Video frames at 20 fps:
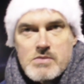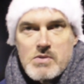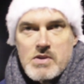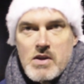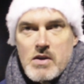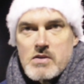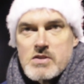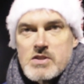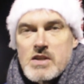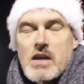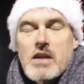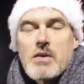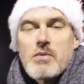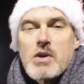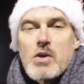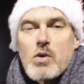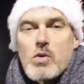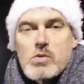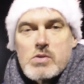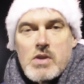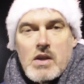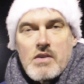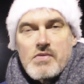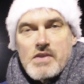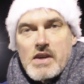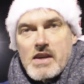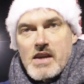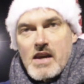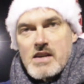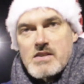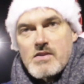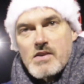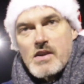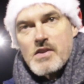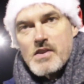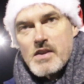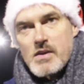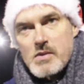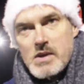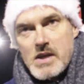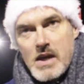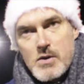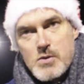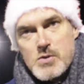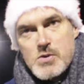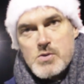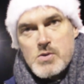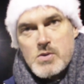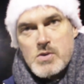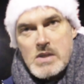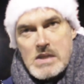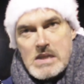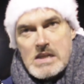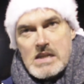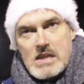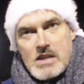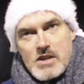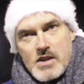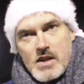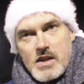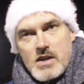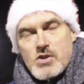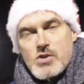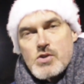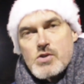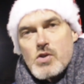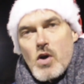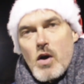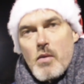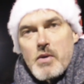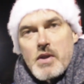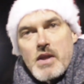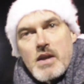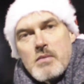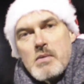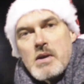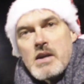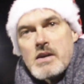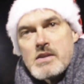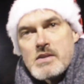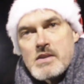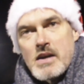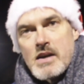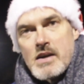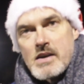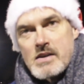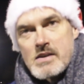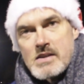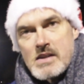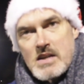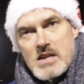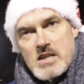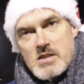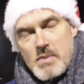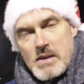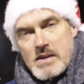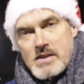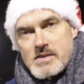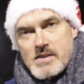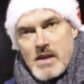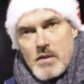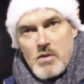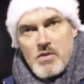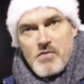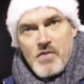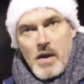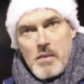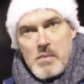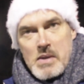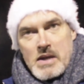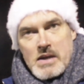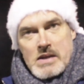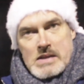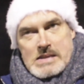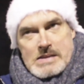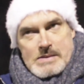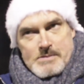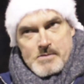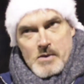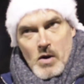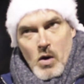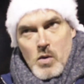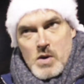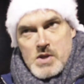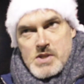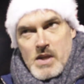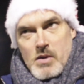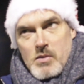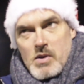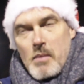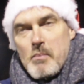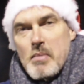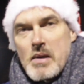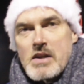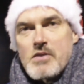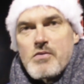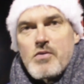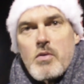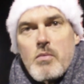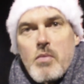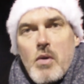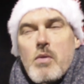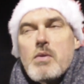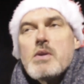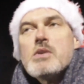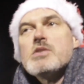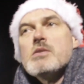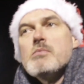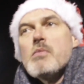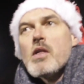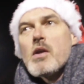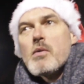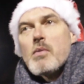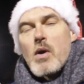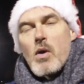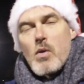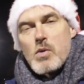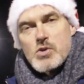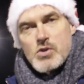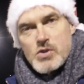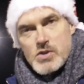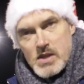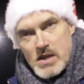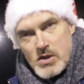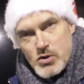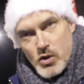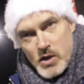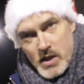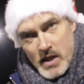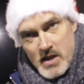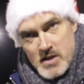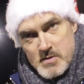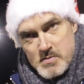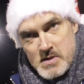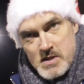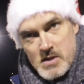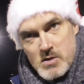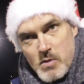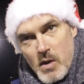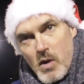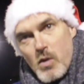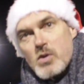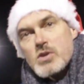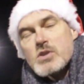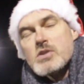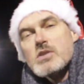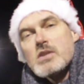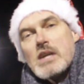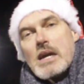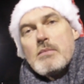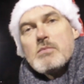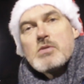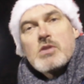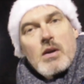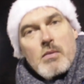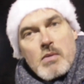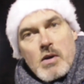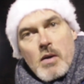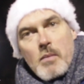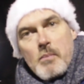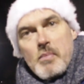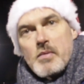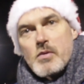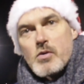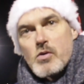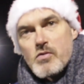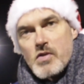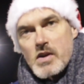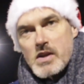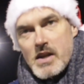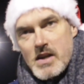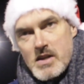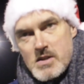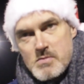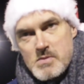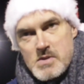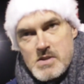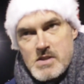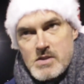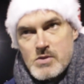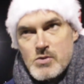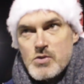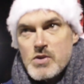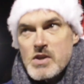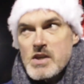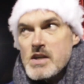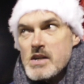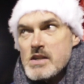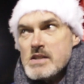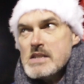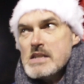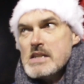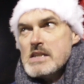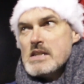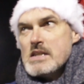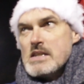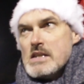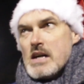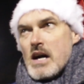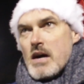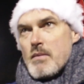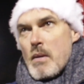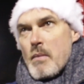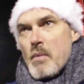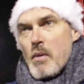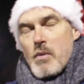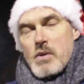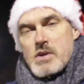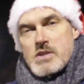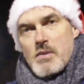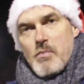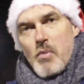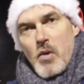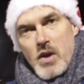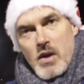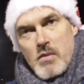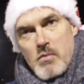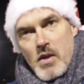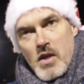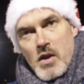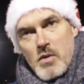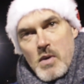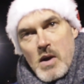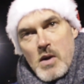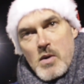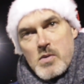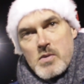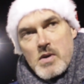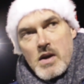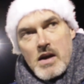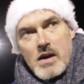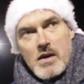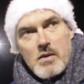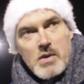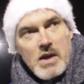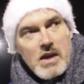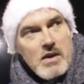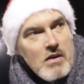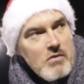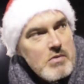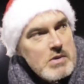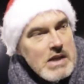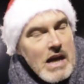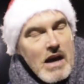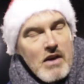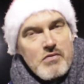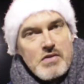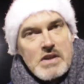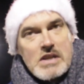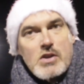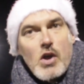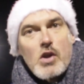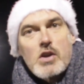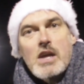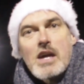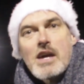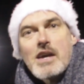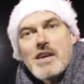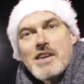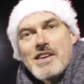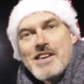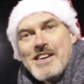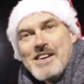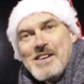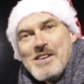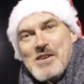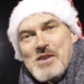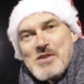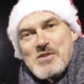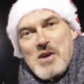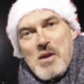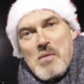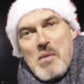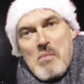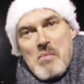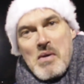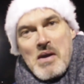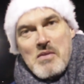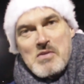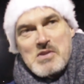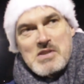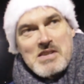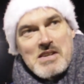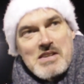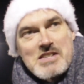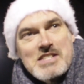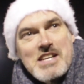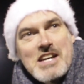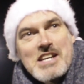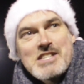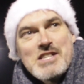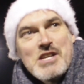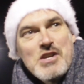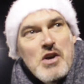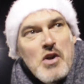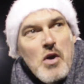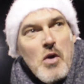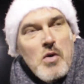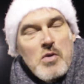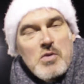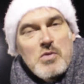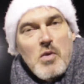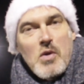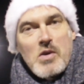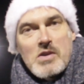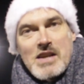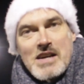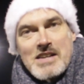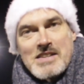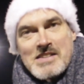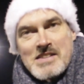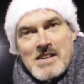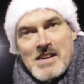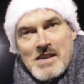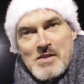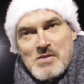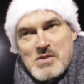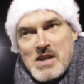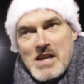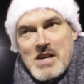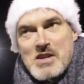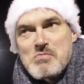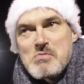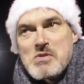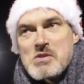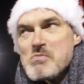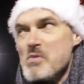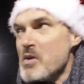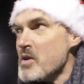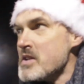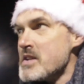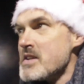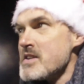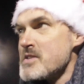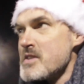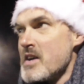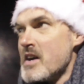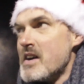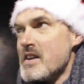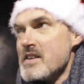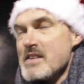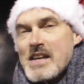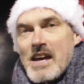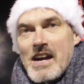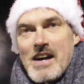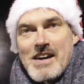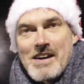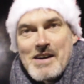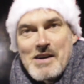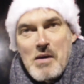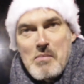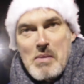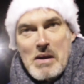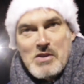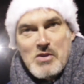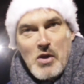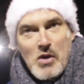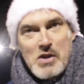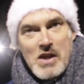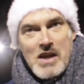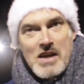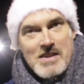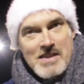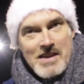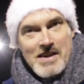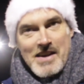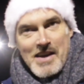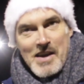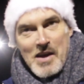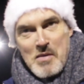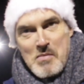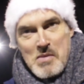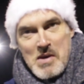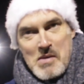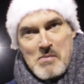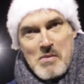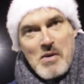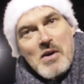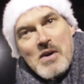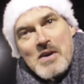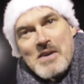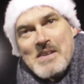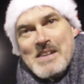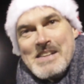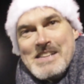When you're certainly when you're older, I've got kids, I've got three wee girls, so really it's just all about them in it and uh, spending time with family. I always think when I played football when I was at Motherwell, I always just enjoy Christmas as well because there's games coming up over Christmas and New Year. I remember when I was a boy at Motherwell, uh, we, everybody got a free turkey. So I remember I was like 16 year old, walked in, I think it was Christmas morning or something, get a, a big turkey, take it home to your mum.